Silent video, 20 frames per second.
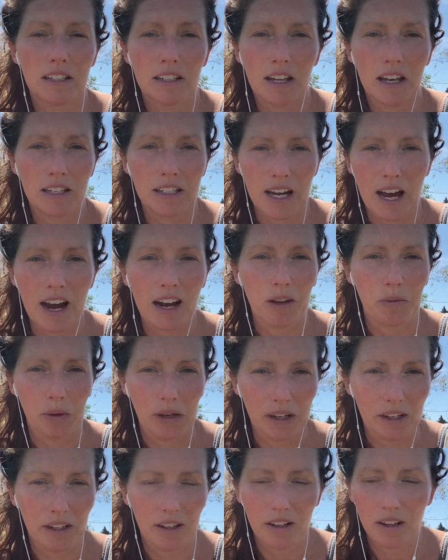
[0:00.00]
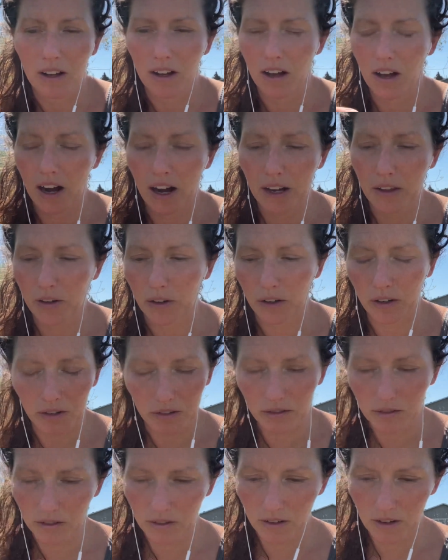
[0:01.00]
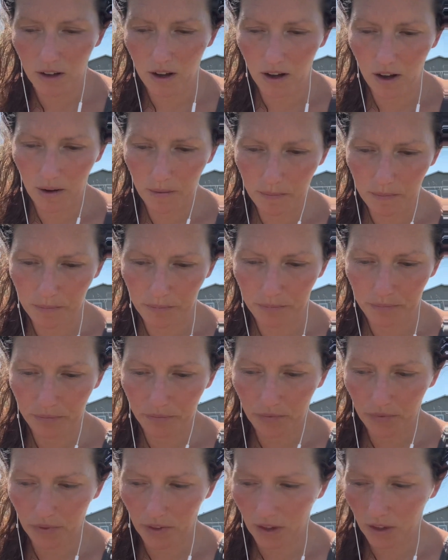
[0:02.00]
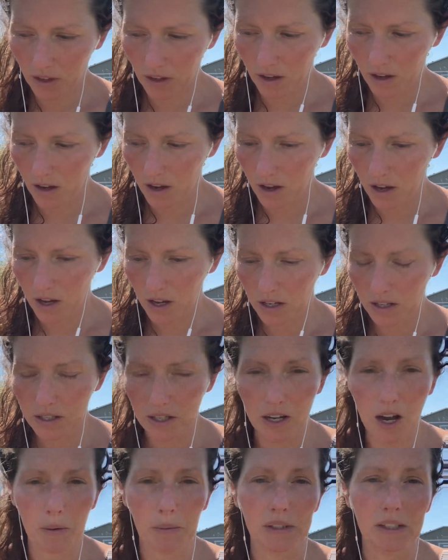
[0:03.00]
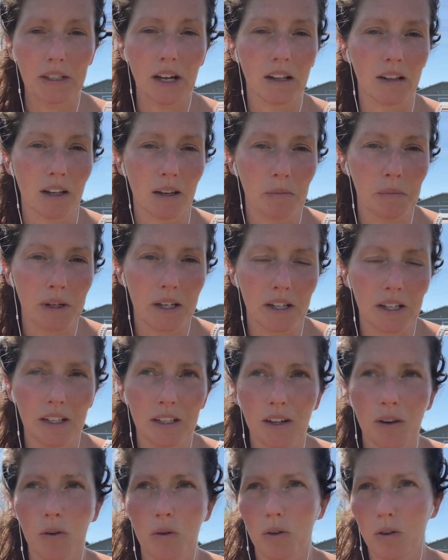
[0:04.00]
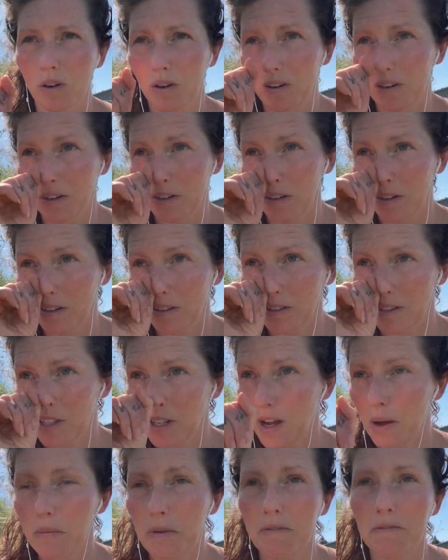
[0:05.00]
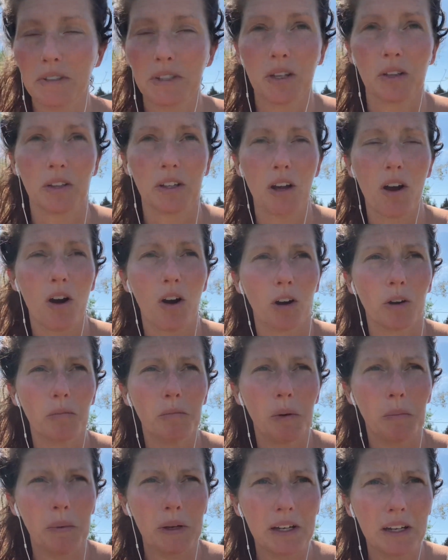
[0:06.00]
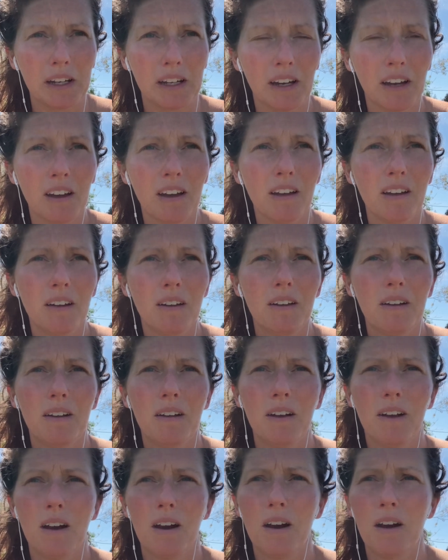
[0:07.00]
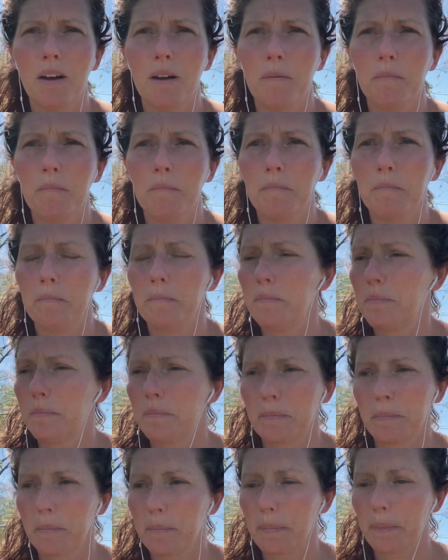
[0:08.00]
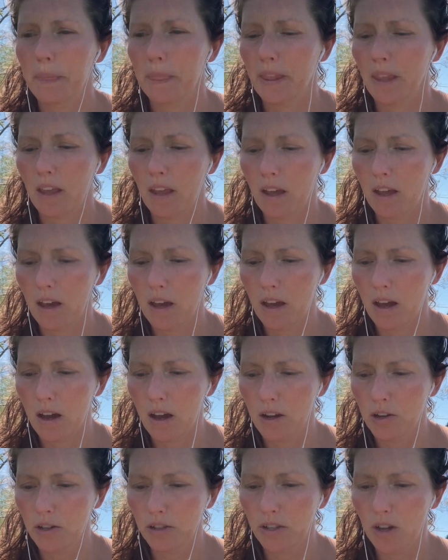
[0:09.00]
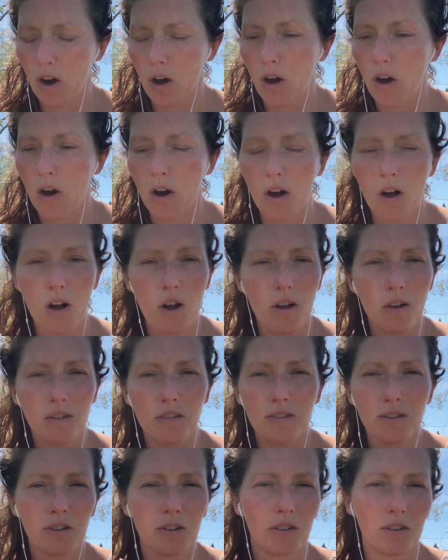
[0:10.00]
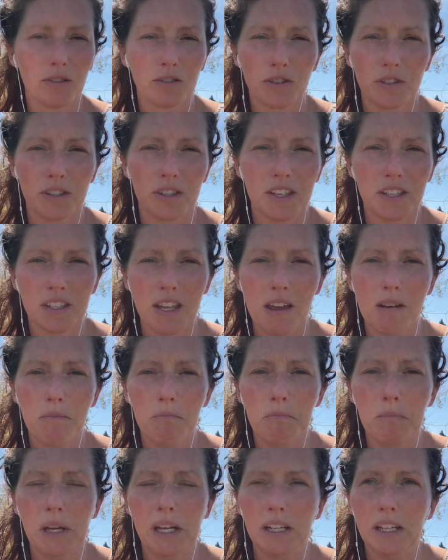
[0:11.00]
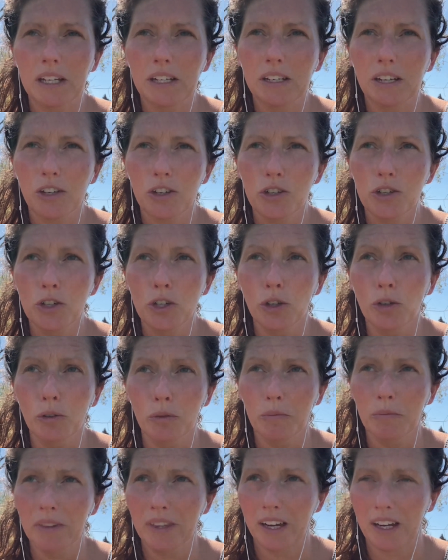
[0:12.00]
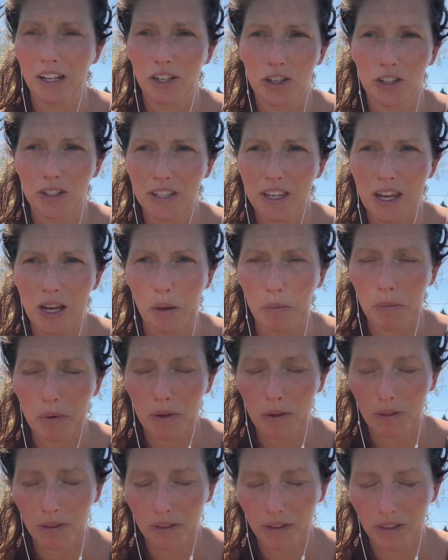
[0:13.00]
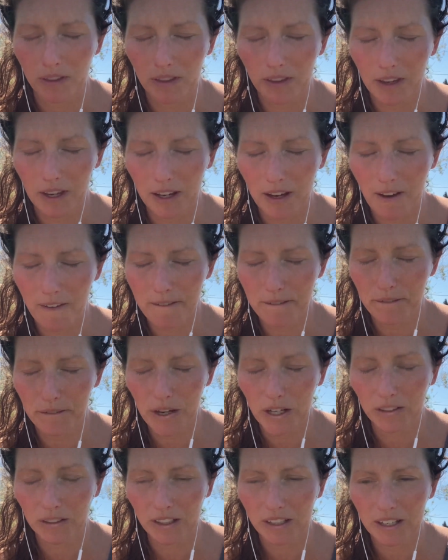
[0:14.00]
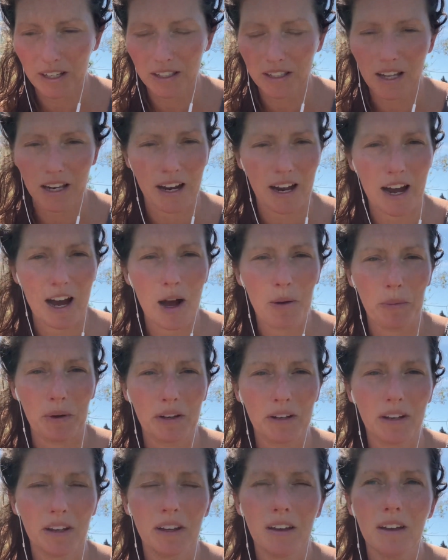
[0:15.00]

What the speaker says: attack me, either to come and yell at me or to come and physically harm me. Um, just this impeding doom that I just keep like feeling is going to happen.